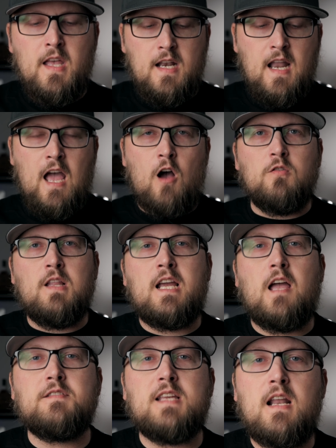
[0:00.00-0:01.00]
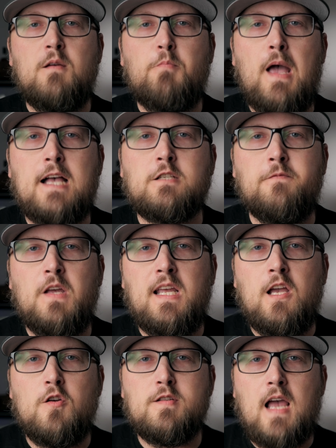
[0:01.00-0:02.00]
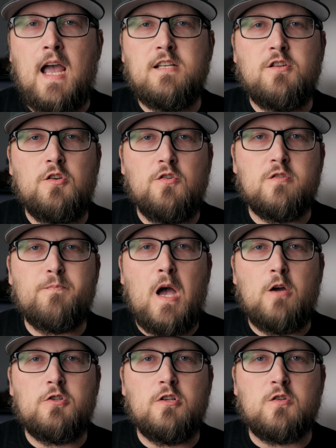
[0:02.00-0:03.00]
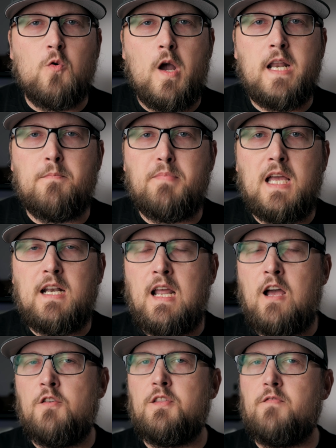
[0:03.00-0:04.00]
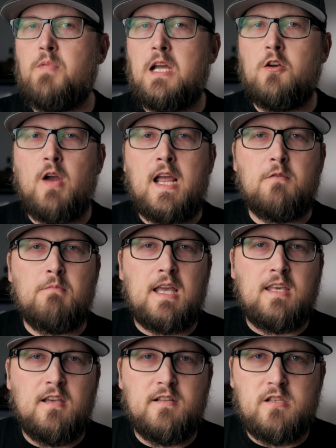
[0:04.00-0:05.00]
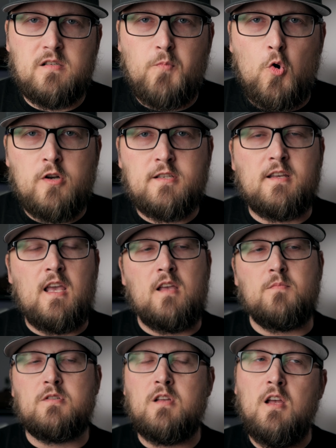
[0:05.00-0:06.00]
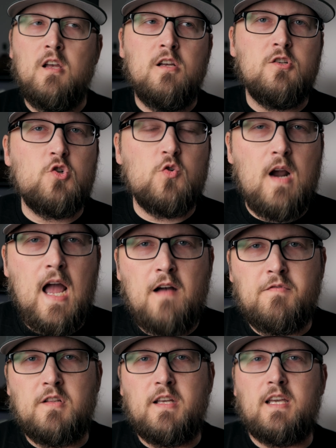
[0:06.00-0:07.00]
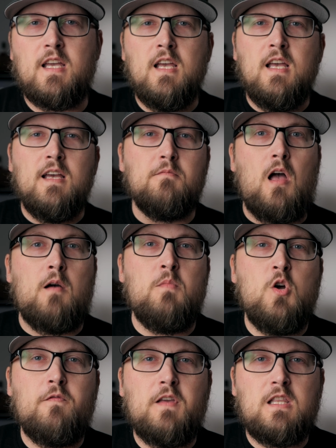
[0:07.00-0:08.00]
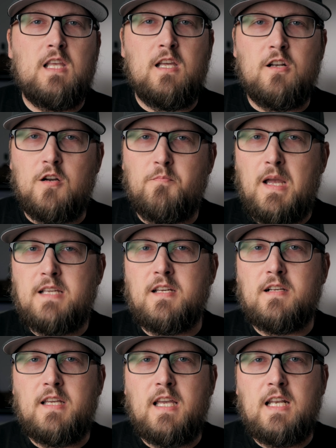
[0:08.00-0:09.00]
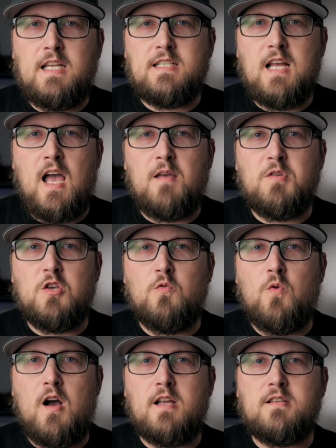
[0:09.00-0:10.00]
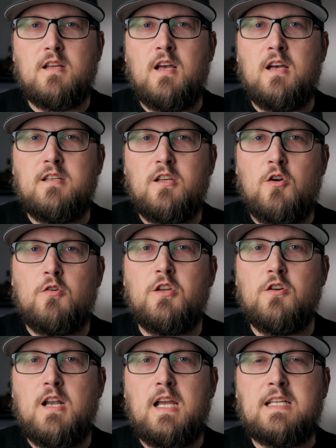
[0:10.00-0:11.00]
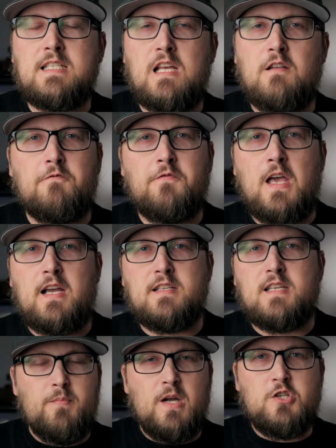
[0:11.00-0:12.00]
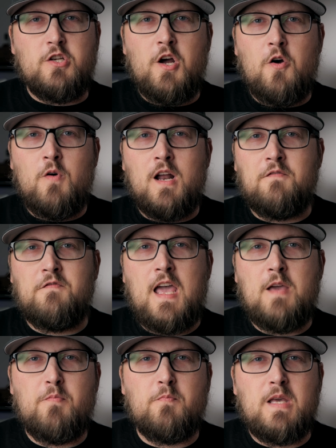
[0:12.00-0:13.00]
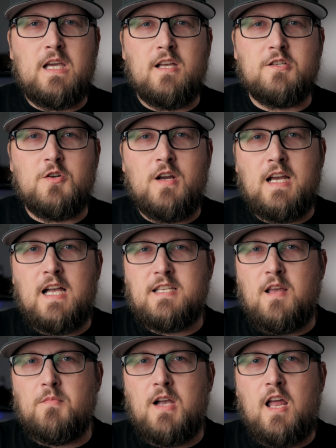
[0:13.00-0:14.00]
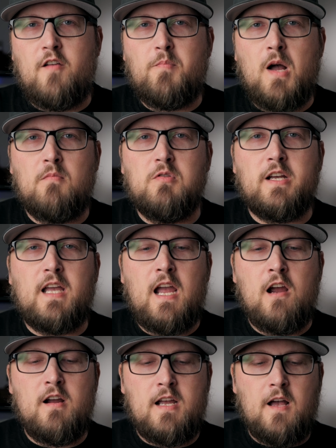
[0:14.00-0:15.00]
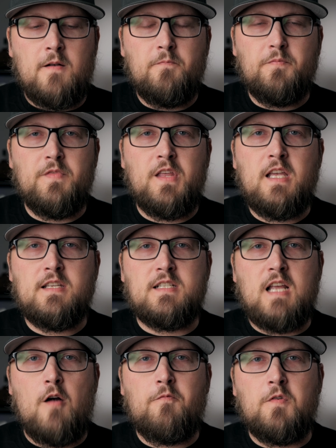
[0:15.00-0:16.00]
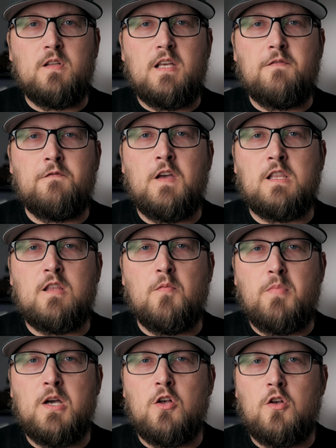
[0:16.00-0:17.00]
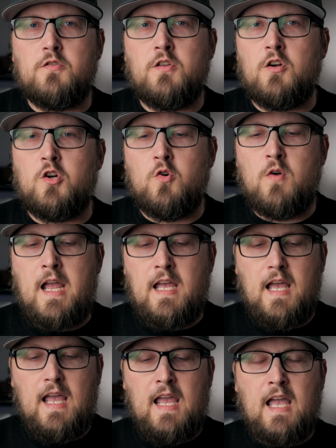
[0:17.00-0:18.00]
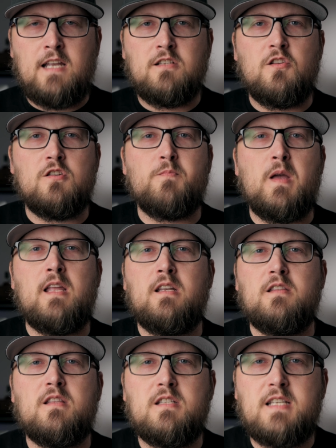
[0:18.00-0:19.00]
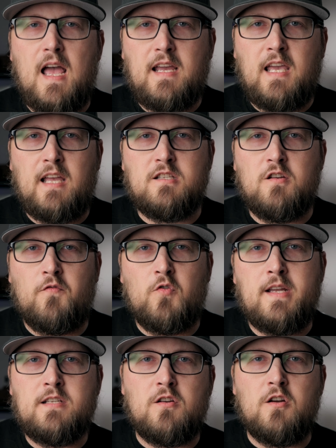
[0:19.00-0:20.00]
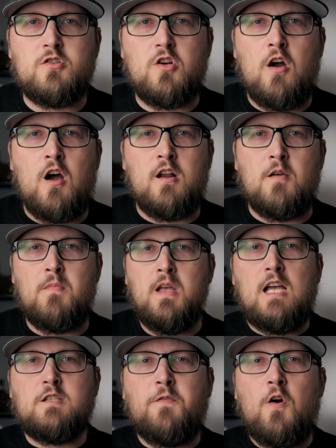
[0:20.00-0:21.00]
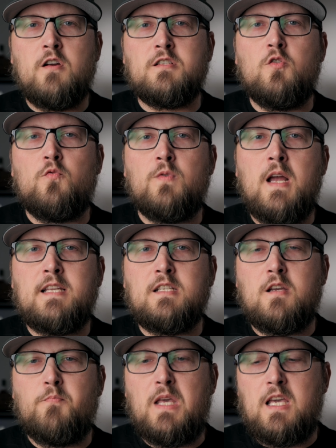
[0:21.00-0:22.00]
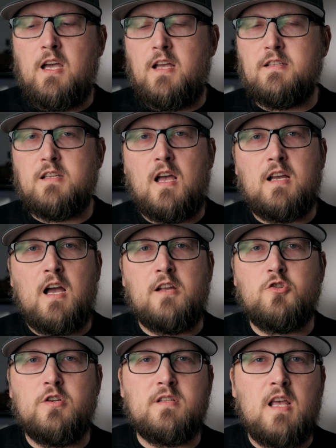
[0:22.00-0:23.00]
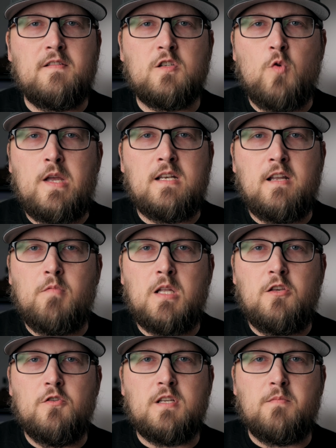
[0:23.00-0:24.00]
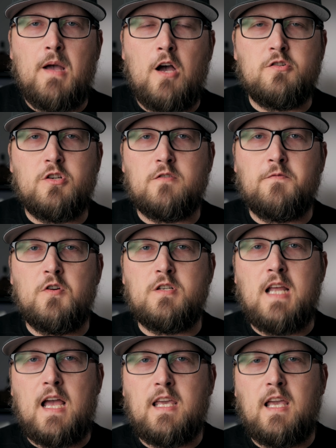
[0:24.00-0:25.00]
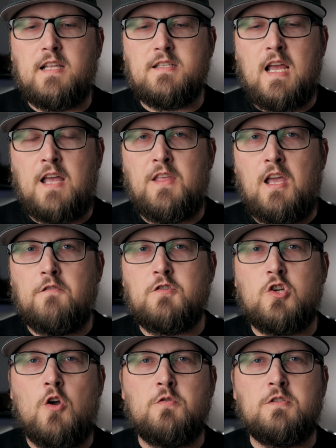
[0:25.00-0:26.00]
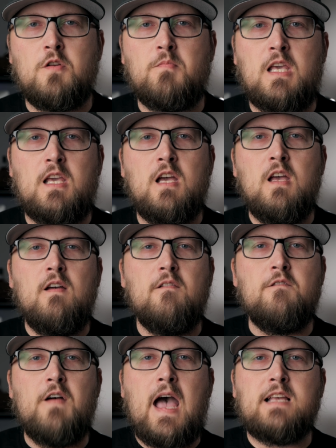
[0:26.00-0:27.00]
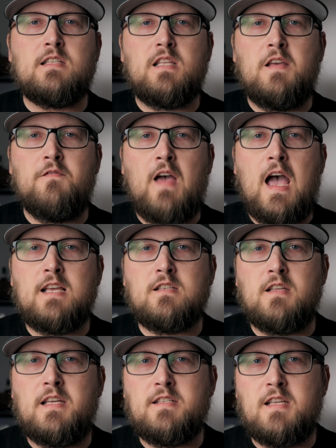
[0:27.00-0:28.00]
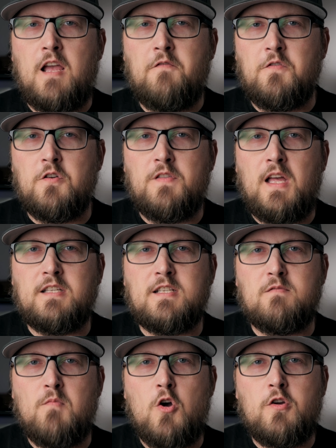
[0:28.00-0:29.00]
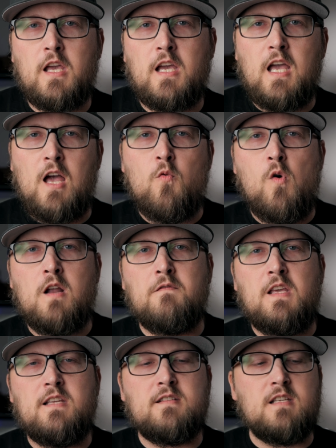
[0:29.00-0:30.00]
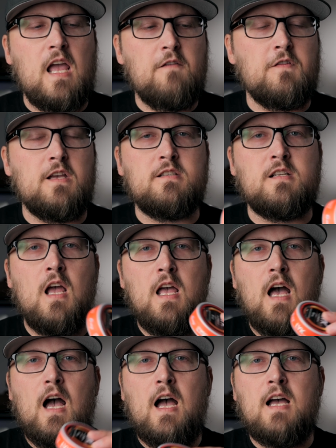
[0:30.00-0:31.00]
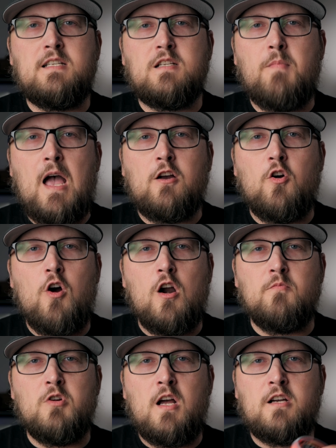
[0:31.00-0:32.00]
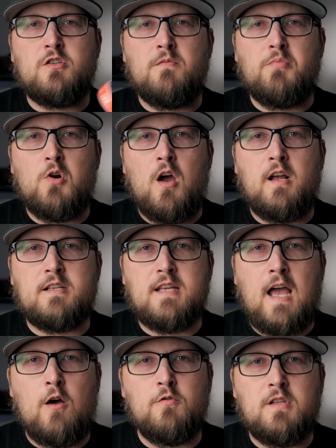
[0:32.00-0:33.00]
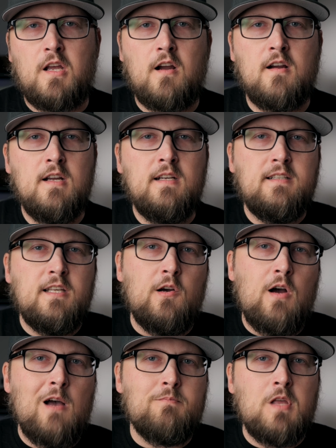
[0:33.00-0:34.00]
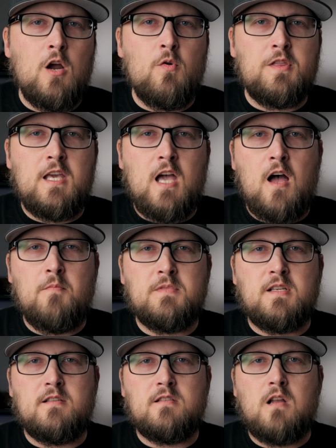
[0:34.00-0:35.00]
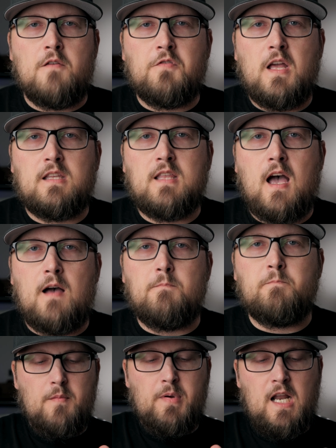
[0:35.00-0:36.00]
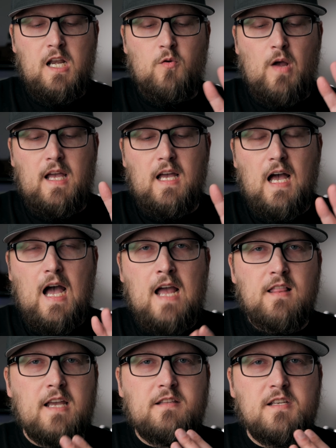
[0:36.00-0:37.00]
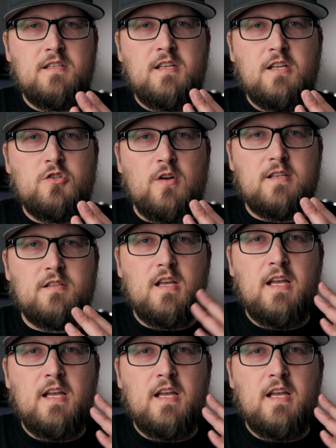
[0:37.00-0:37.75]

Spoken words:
Now, like I've said in past videos, I do use pouches quite a bit now. They've been great at my kids' sports games, traveling, a movie theater. Basically, anytime you want, your nicotine fix, but you don't want to vape because you're in some kind of public area, these definitely fit the bill. They're great, and there's been decades of research on them as far as the risk because countries like Sweden have been using pouches for decades, and they have shown to be vastly, vastly safer than smoking, and one of the safest tobacco harm reduction products out there, up there with gums and stuff like that. But anyway, I like this citrus.